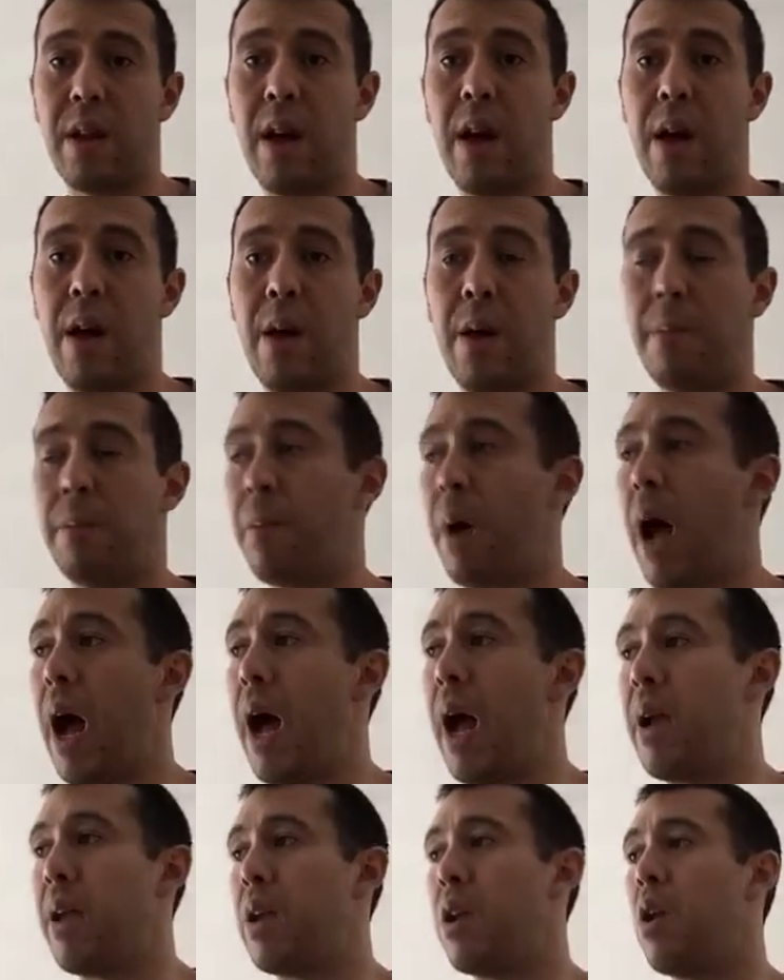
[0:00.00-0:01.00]

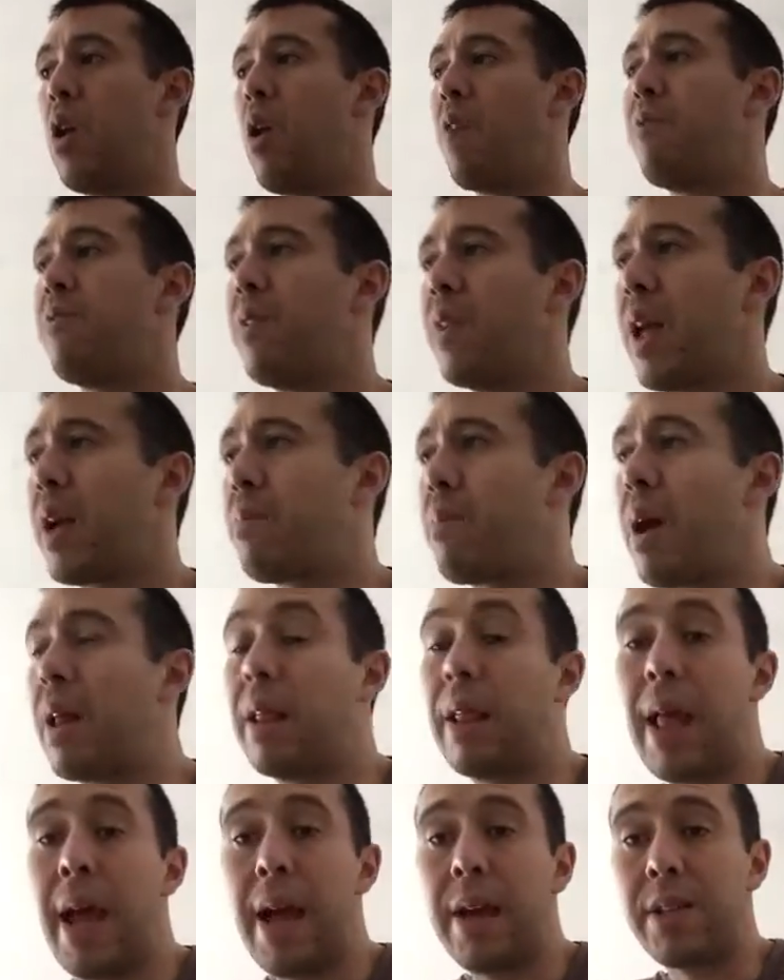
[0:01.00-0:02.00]
I feel like my
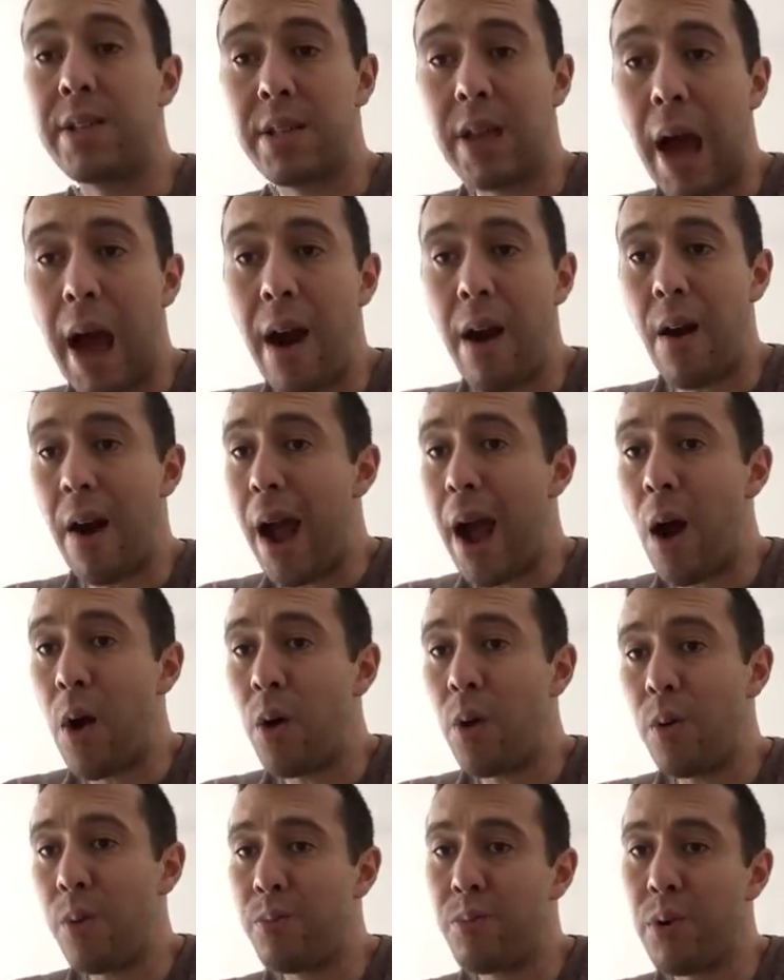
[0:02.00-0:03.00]
legs tire
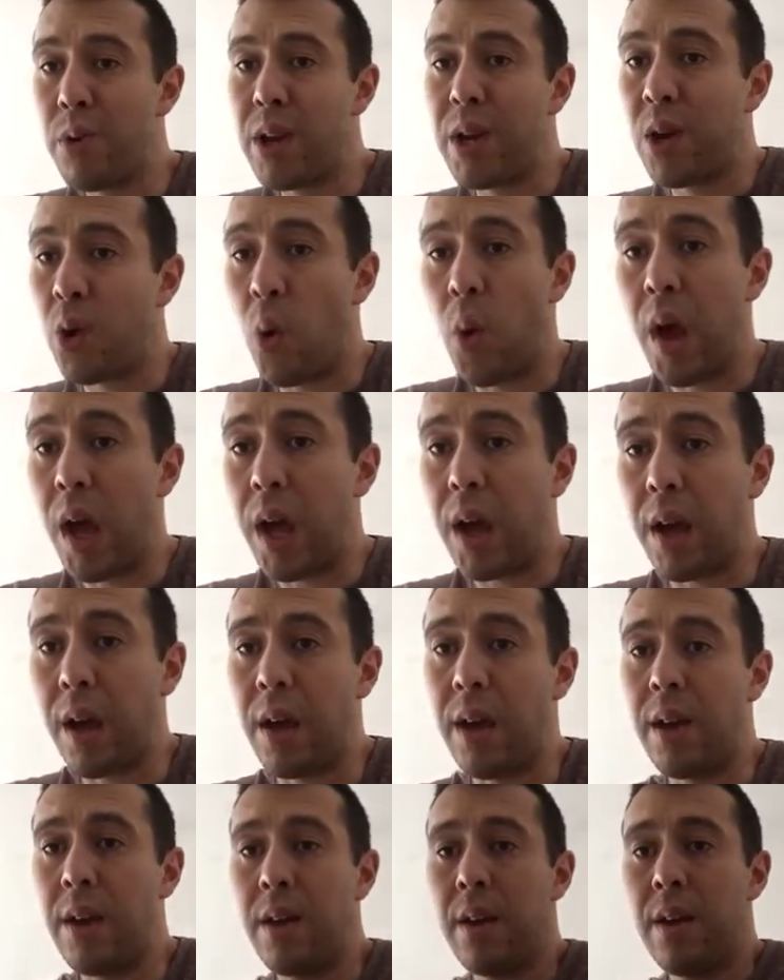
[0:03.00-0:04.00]
out pretty
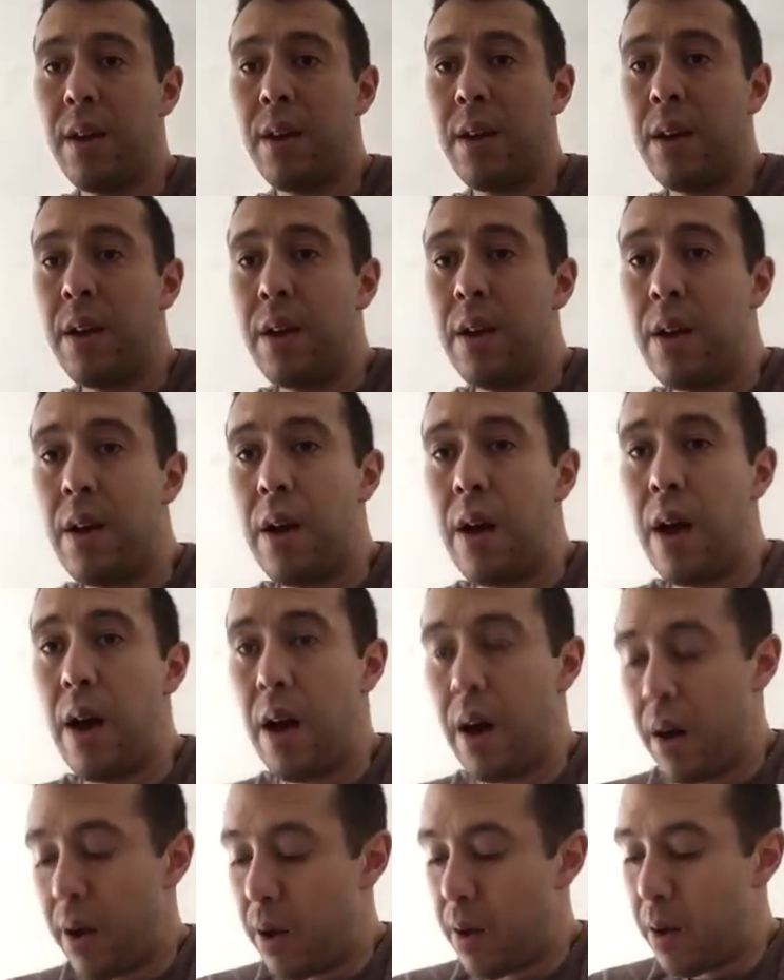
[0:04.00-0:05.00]
quick,
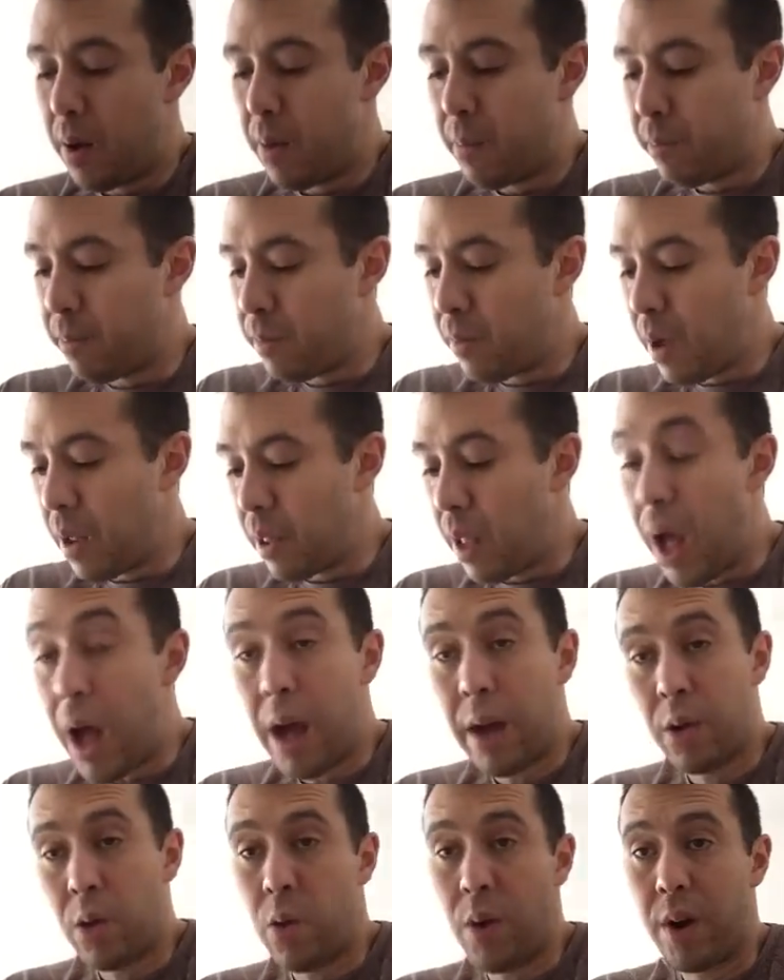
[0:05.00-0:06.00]
a
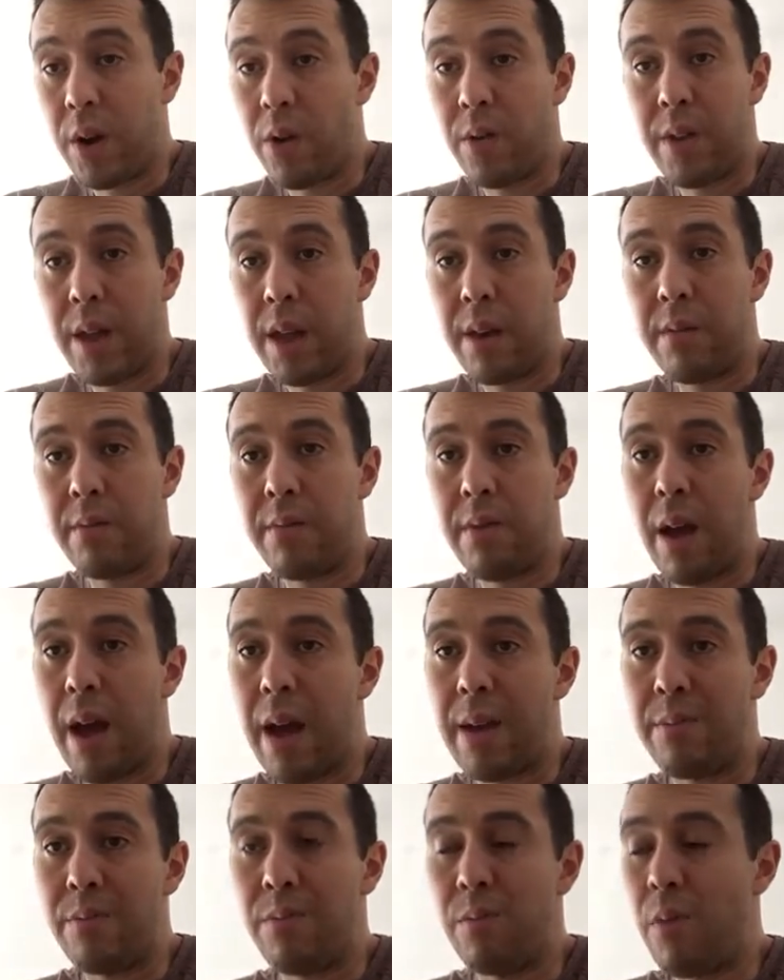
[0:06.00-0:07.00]
lot quicker than
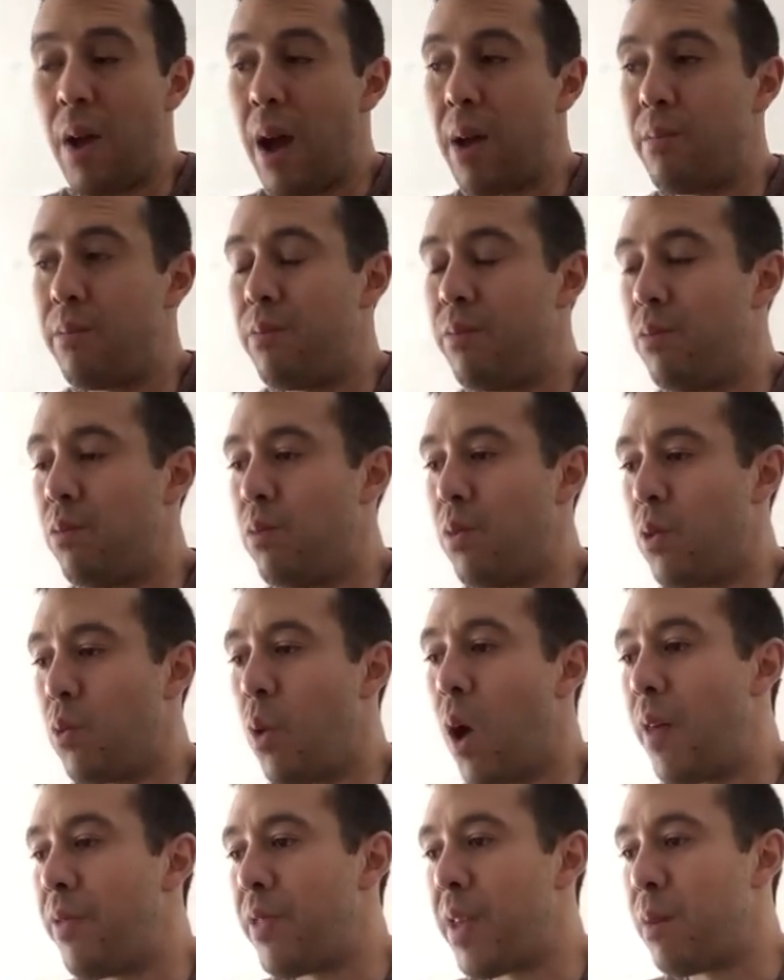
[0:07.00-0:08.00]
I would
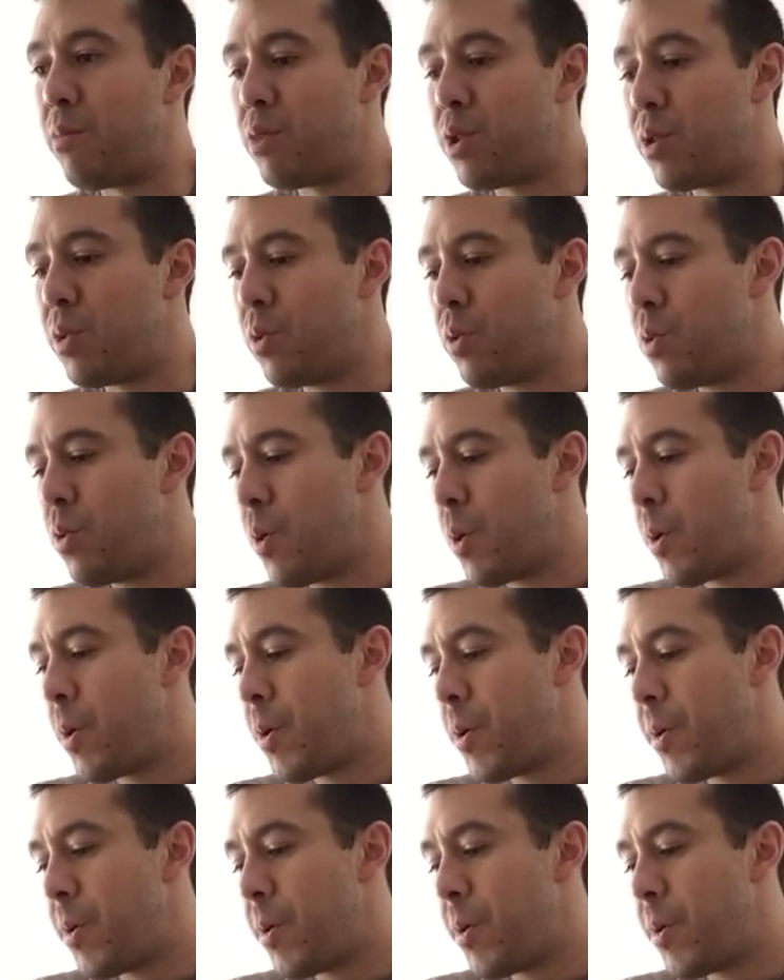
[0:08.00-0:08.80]
want them to.